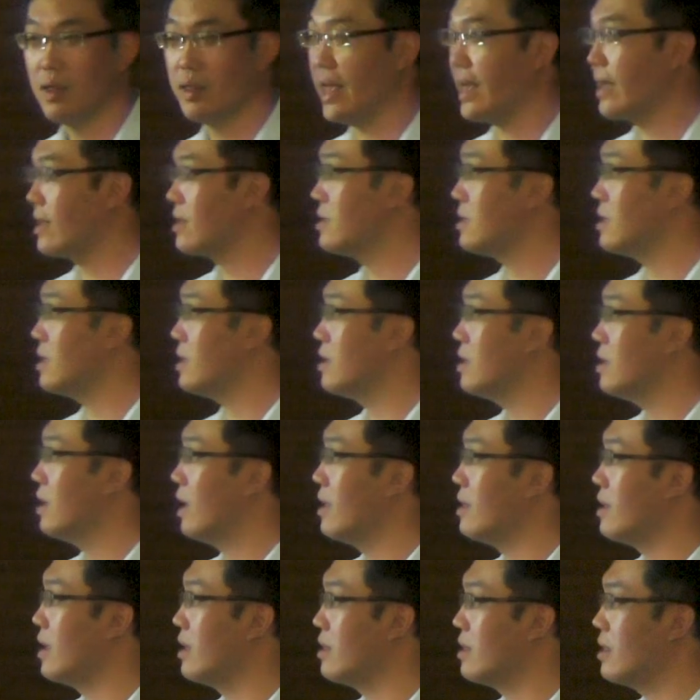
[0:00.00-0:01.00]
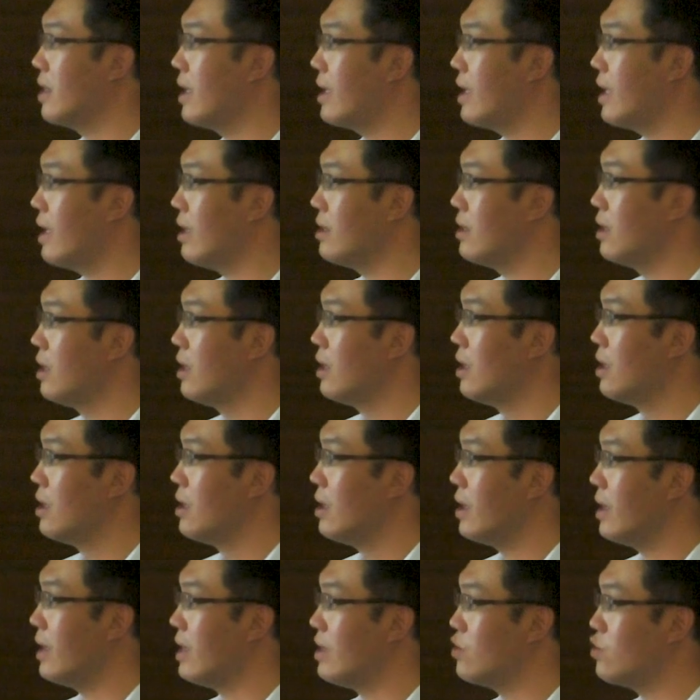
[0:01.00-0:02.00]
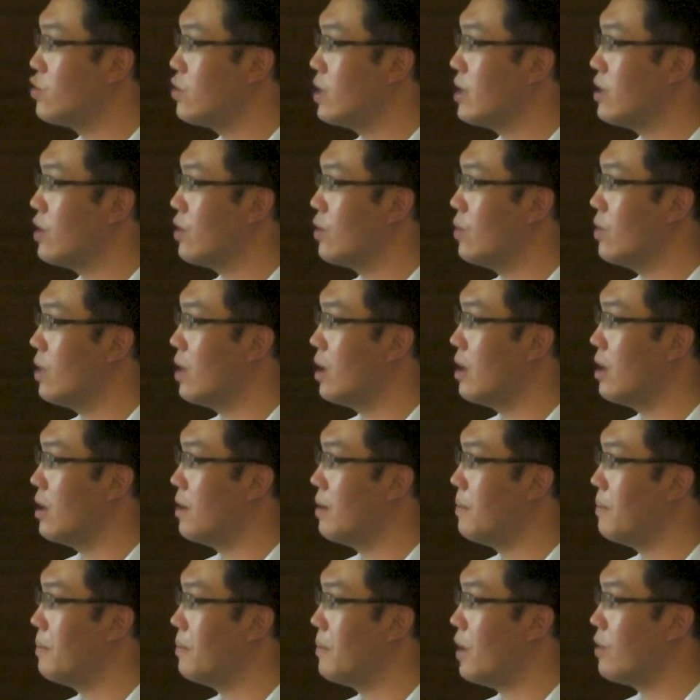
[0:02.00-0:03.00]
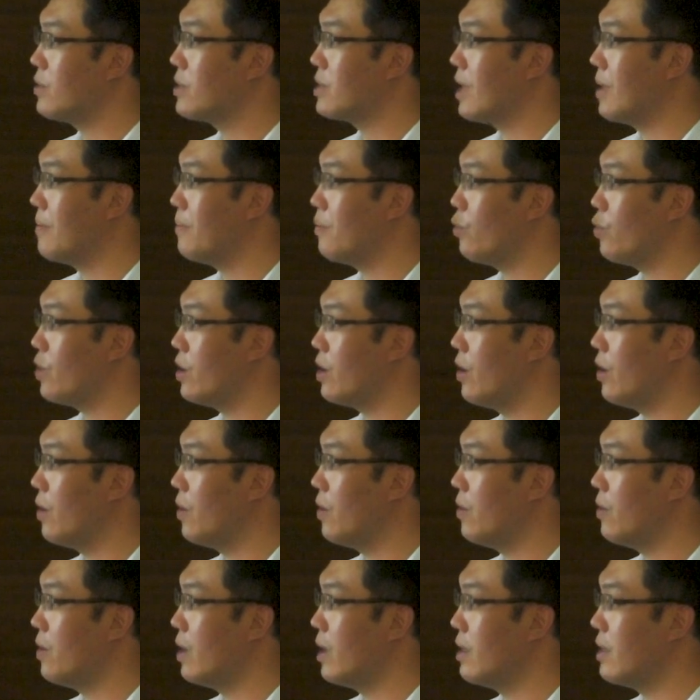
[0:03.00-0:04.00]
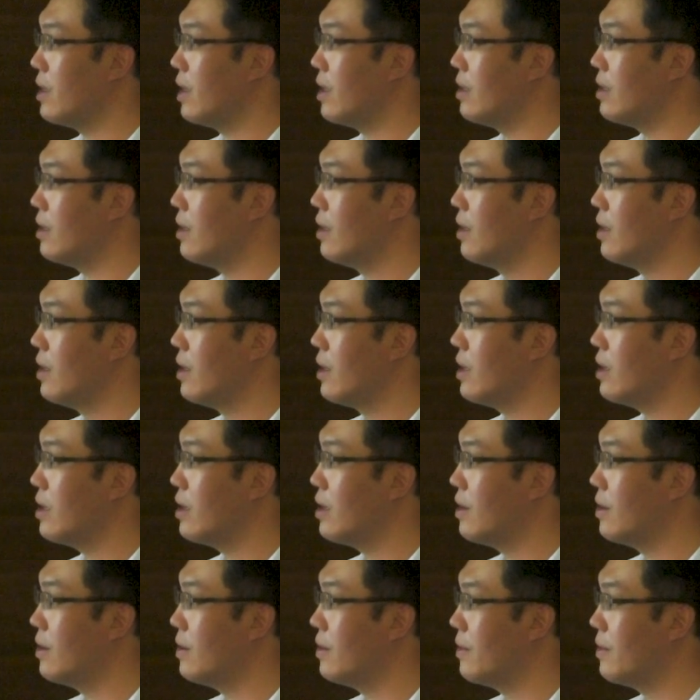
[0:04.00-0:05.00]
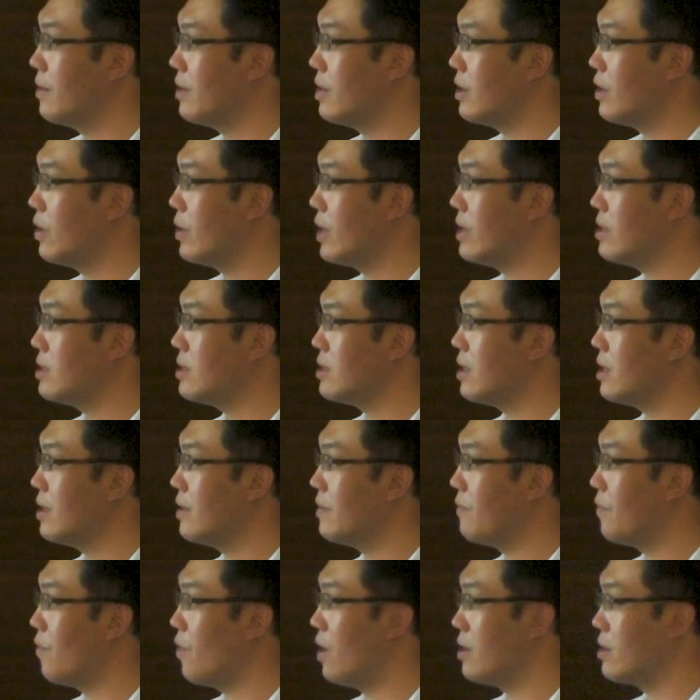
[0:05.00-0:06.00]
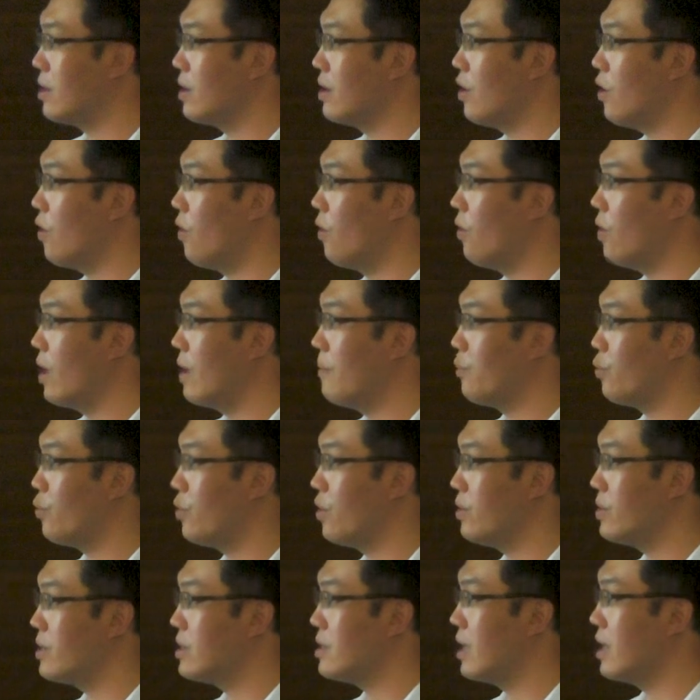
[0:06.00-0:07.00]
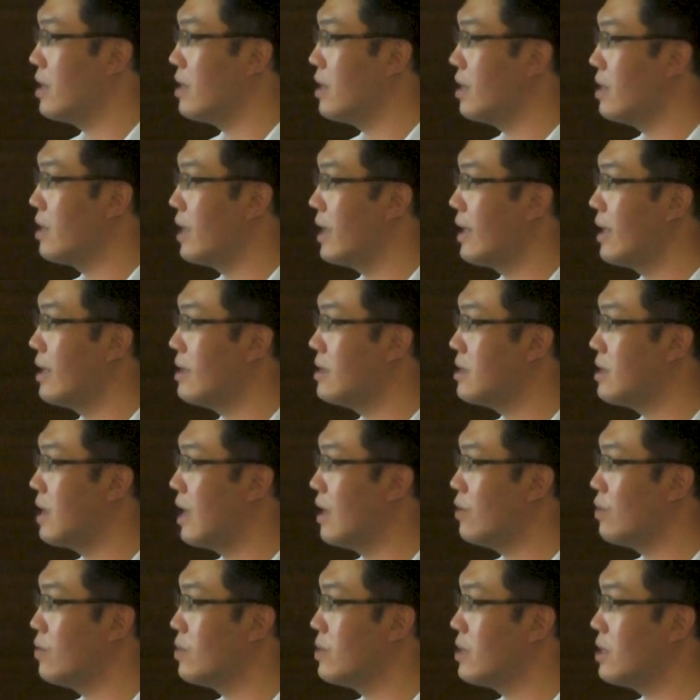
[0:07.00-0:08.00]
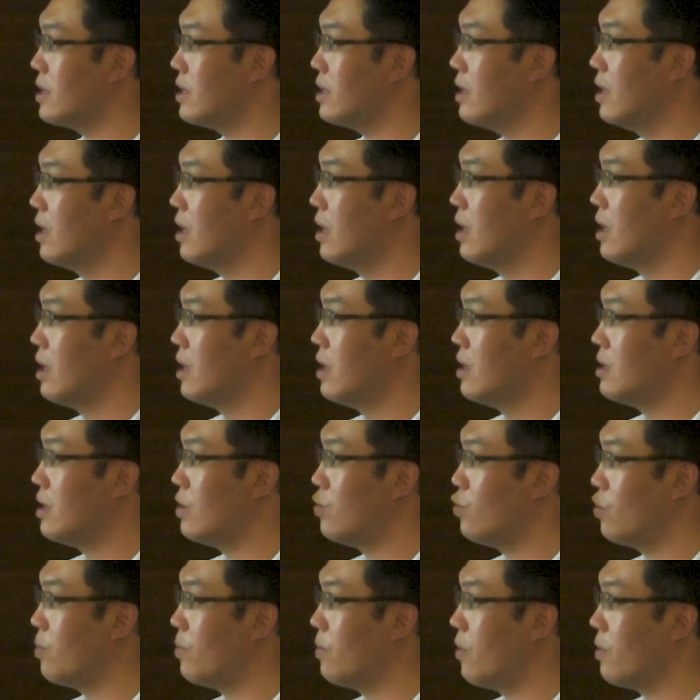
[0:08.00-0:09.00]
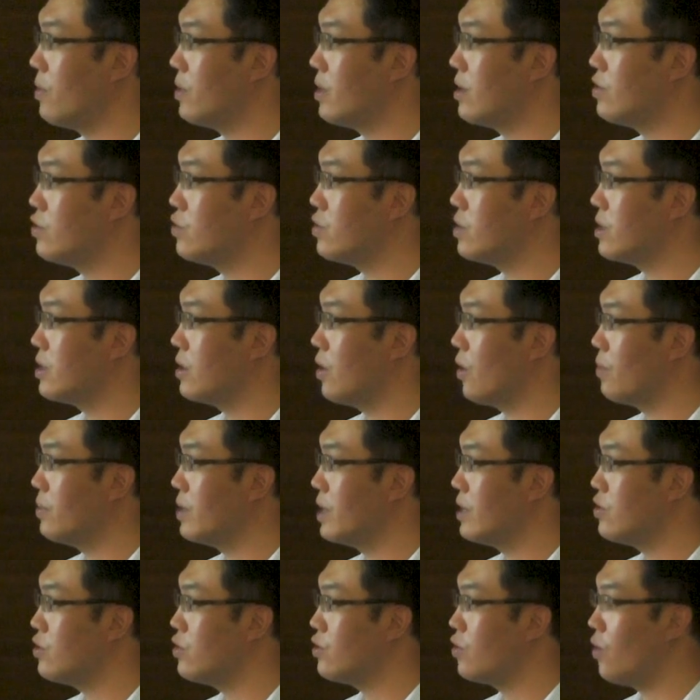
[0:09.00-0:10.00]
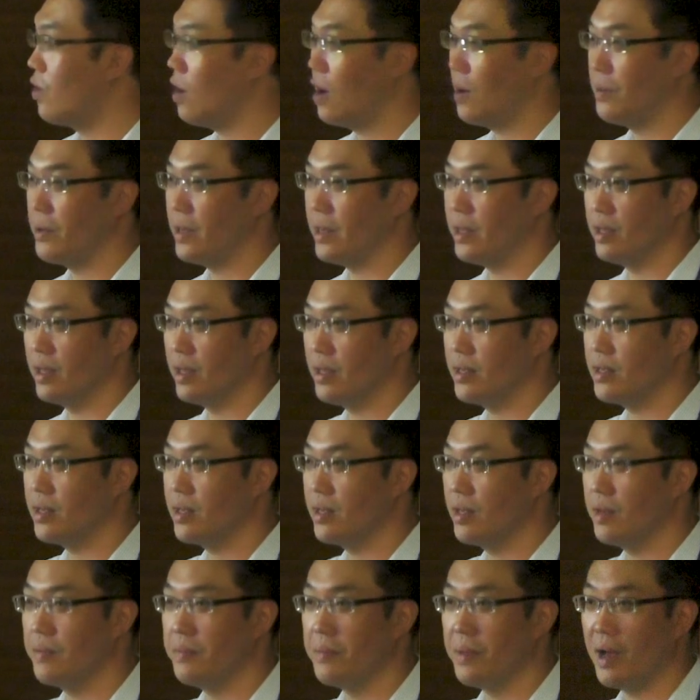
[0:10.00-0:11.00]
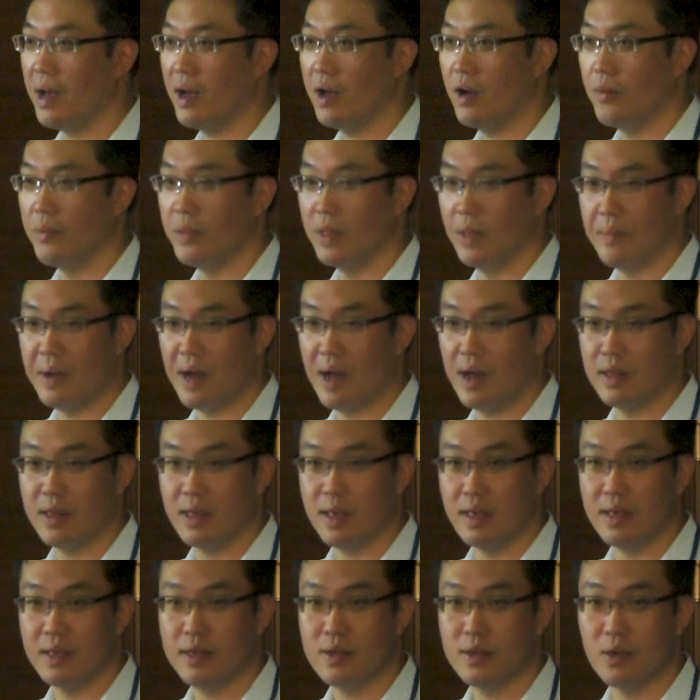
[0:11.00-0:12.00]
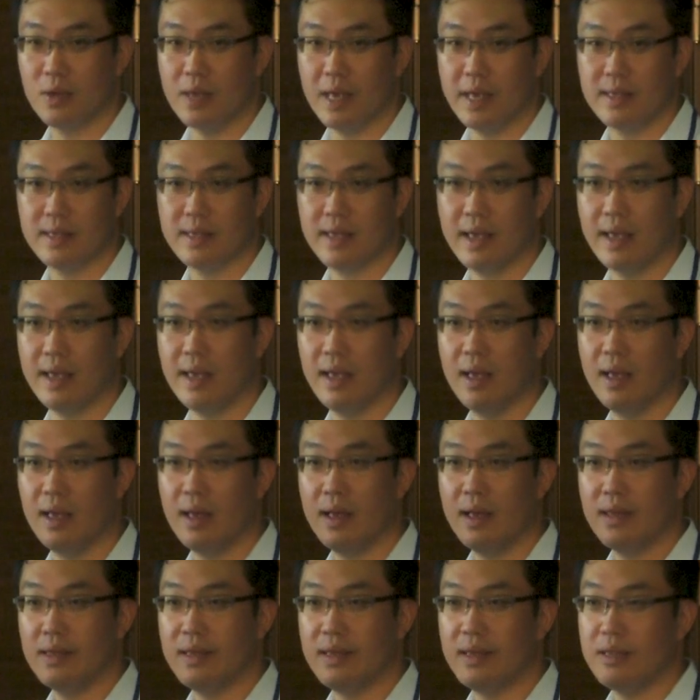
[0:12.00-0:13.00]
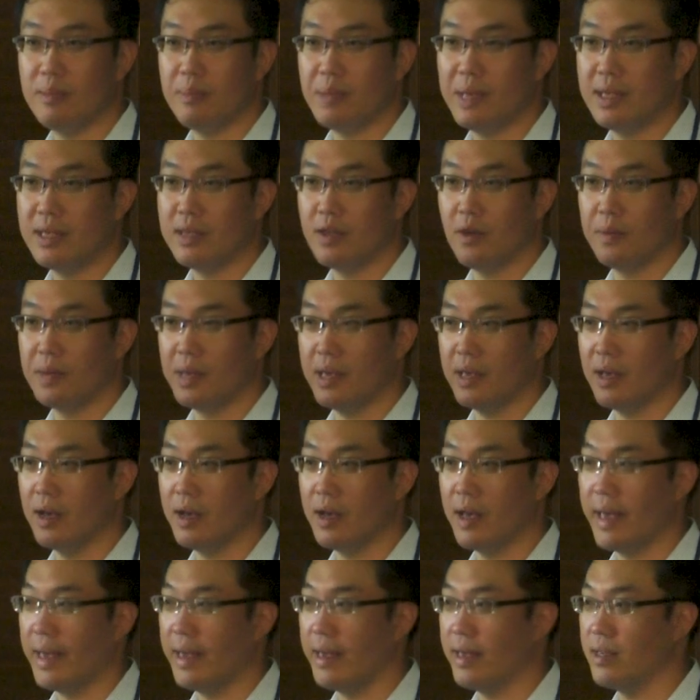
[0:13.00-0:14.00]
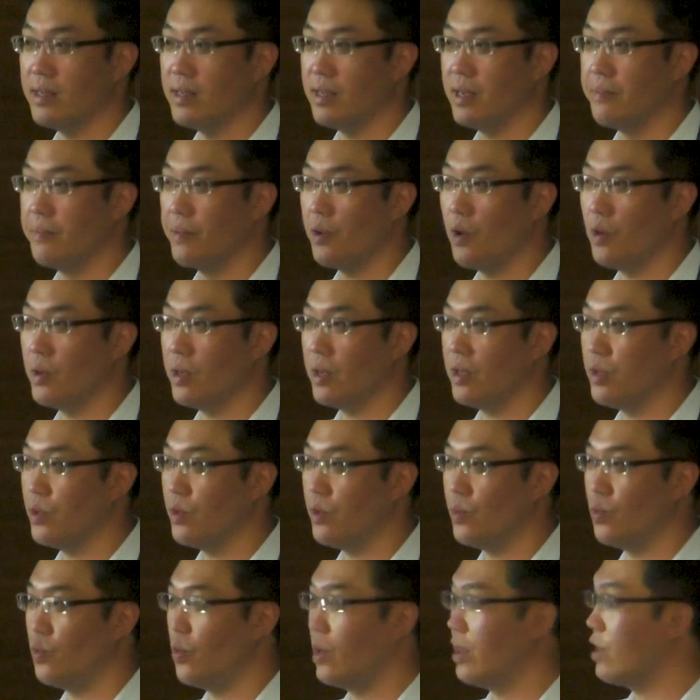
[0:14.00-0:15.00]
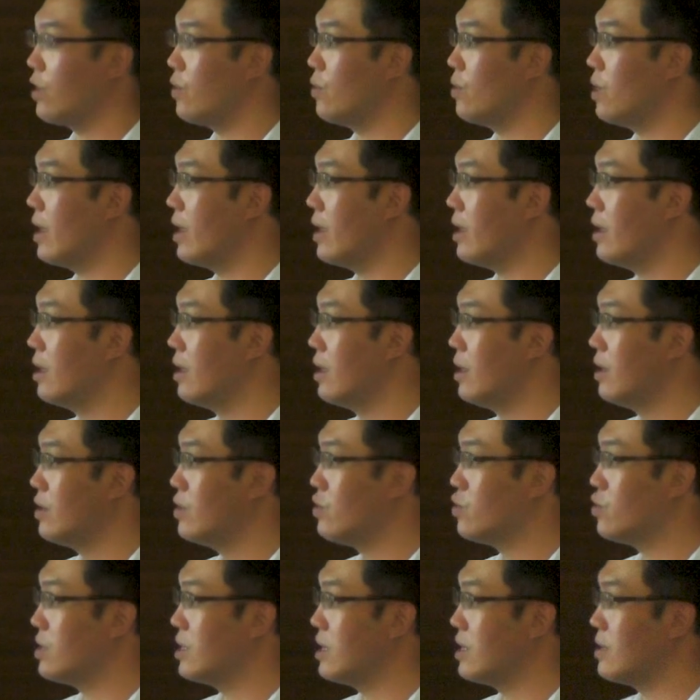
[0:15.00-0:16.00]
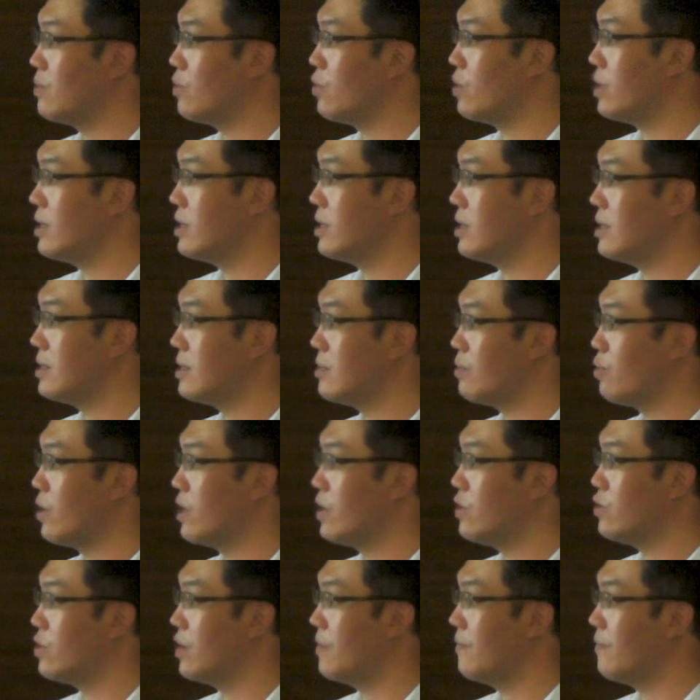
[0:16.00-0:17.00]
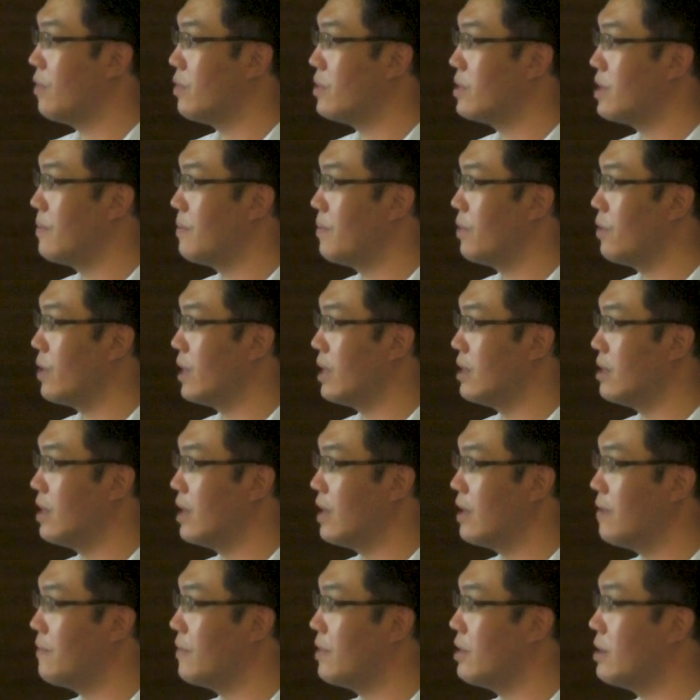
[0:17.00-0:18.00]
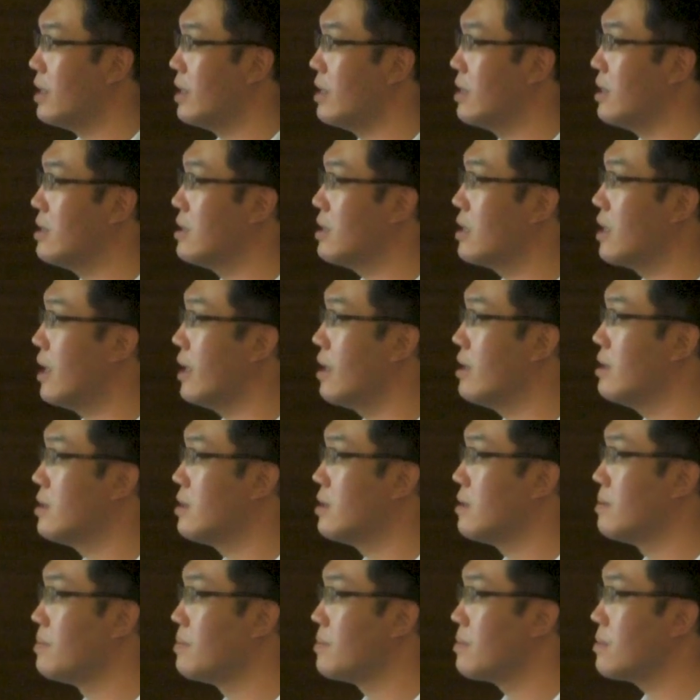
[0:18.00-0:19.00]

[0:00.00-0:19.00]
LEC, and then they can inject to the mouse embryo, and then here you can see from the whole embryo staining, they can start to see the reporter gene only show up in a certain part of the body. So they say this piece of DNA is important to regulate gene expression, for example, in liver in this case.